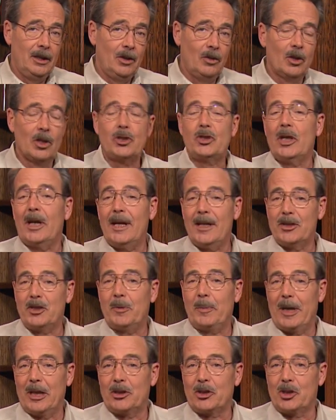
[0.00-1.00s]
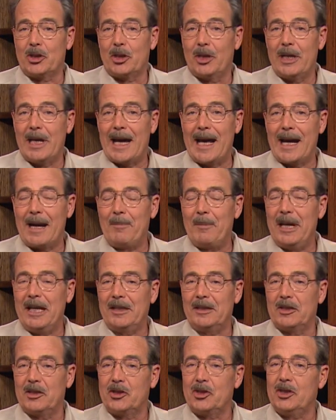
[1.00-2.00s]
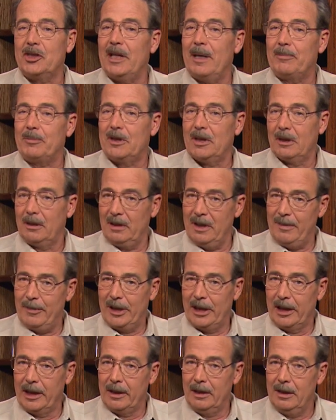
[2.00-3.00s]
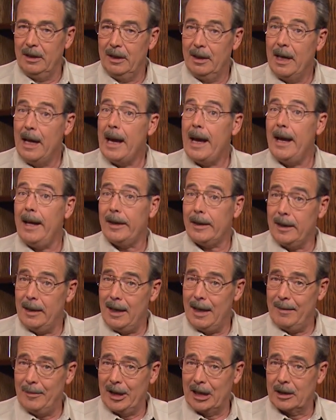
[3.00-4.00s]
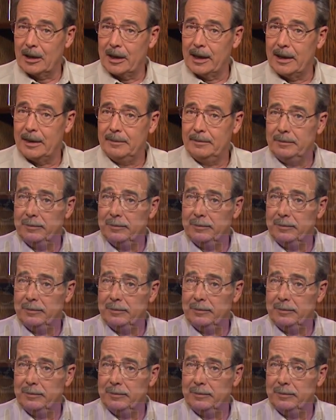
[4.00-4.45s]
Well, John's about to show you how to make the step to limited economically.